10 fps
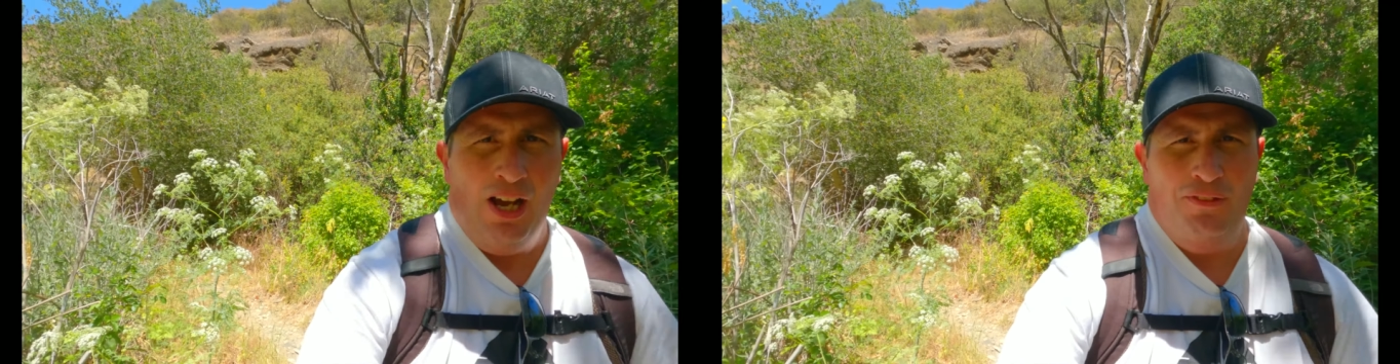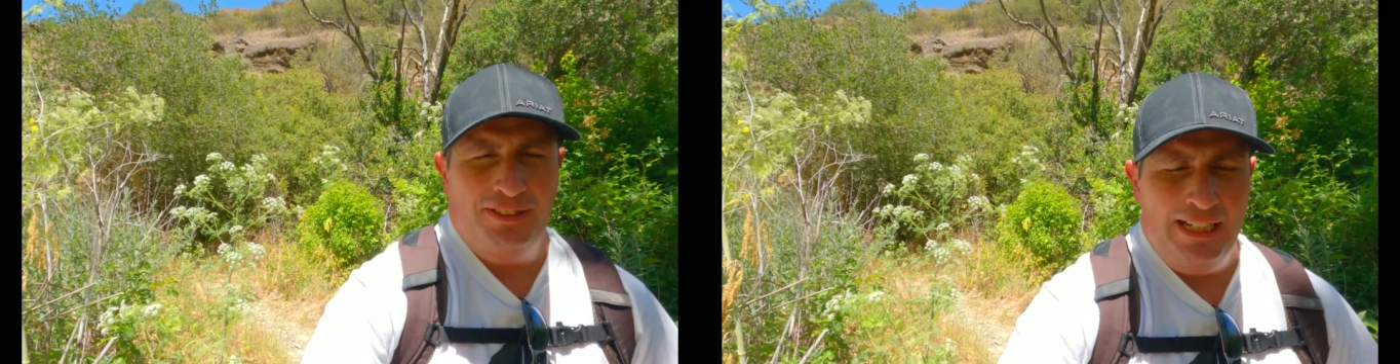
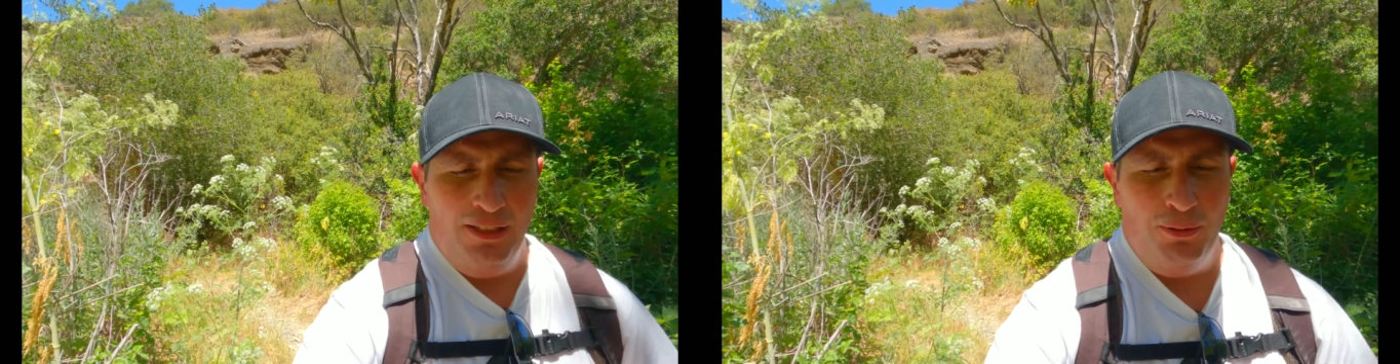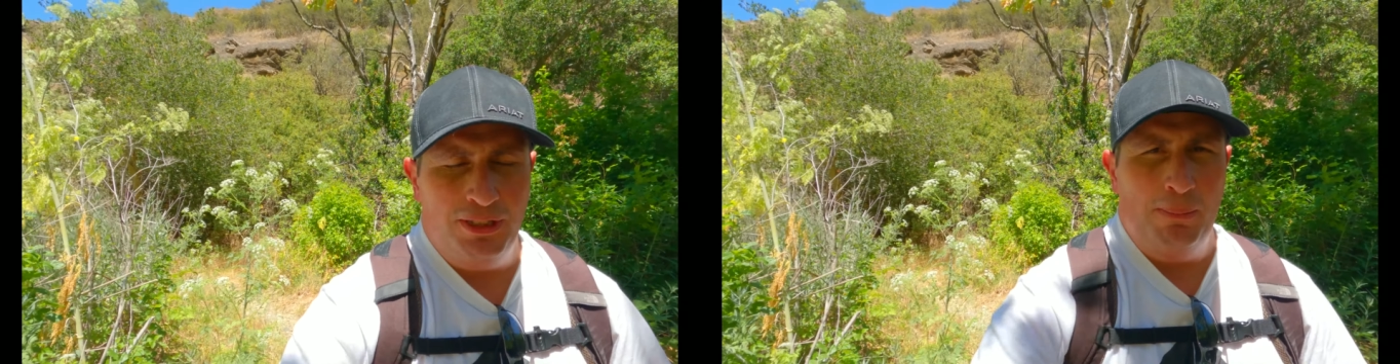of
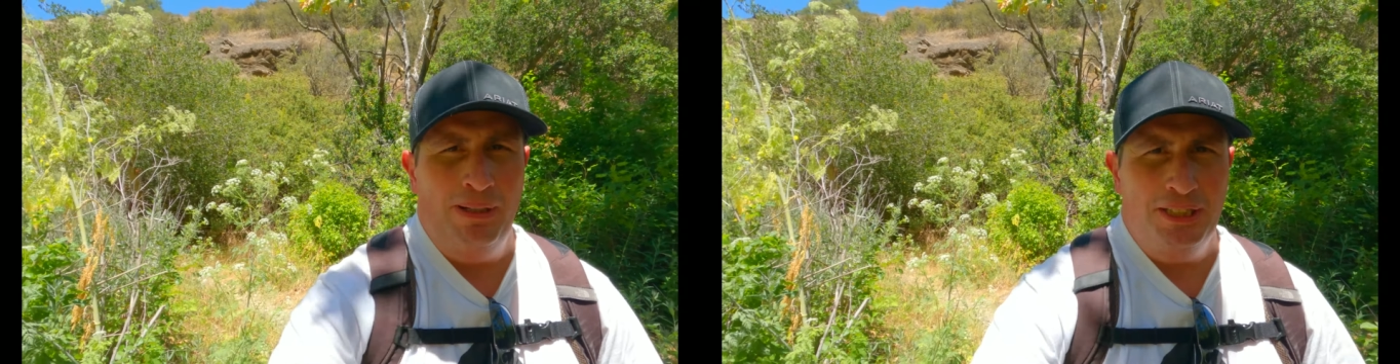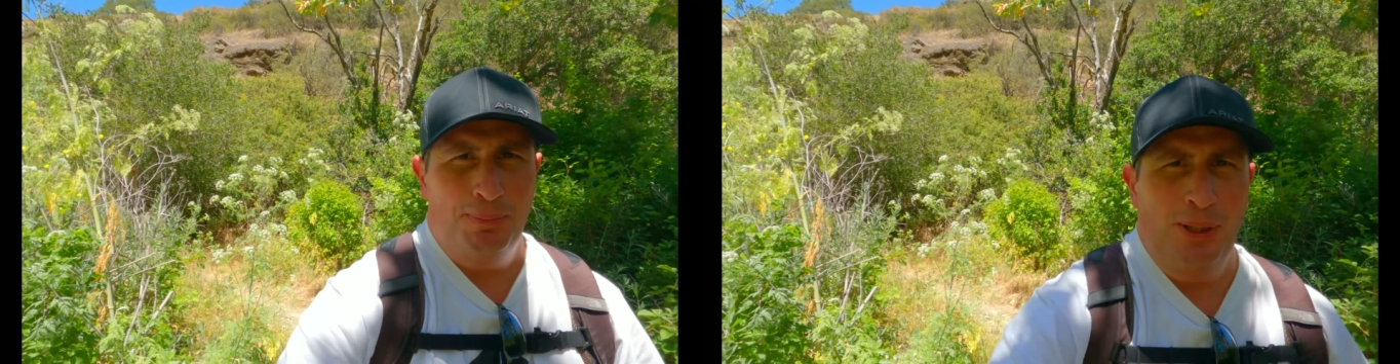San Luis
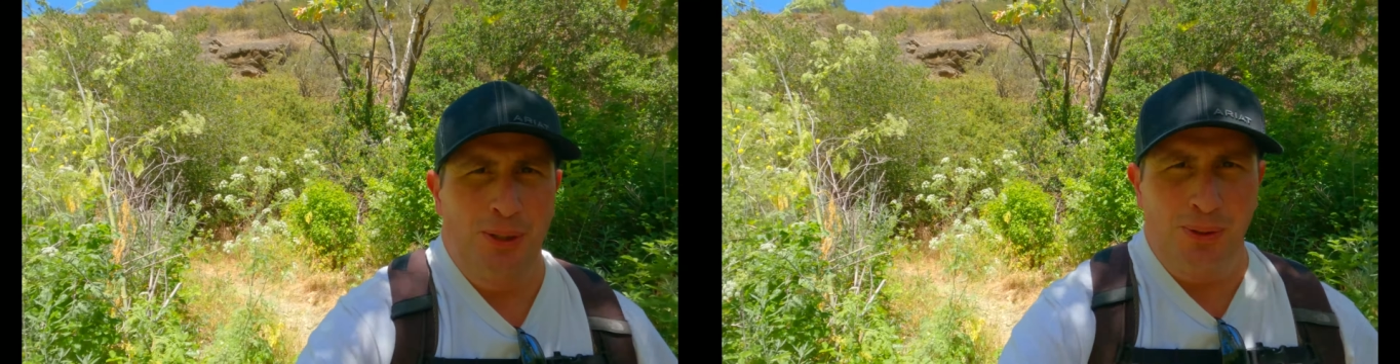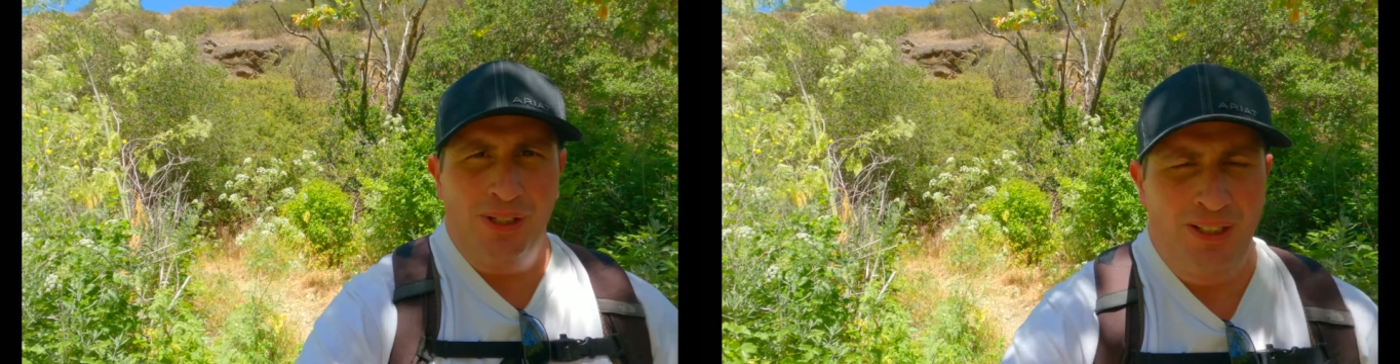
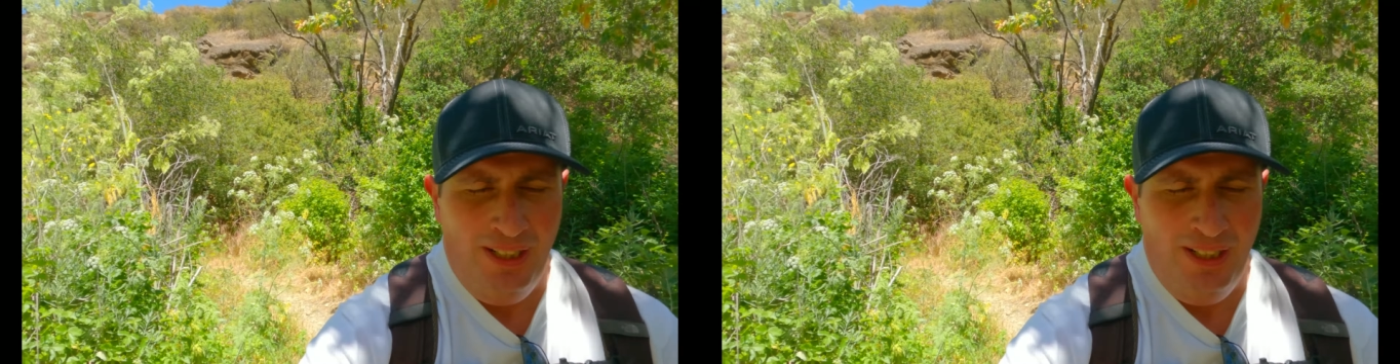Obispo,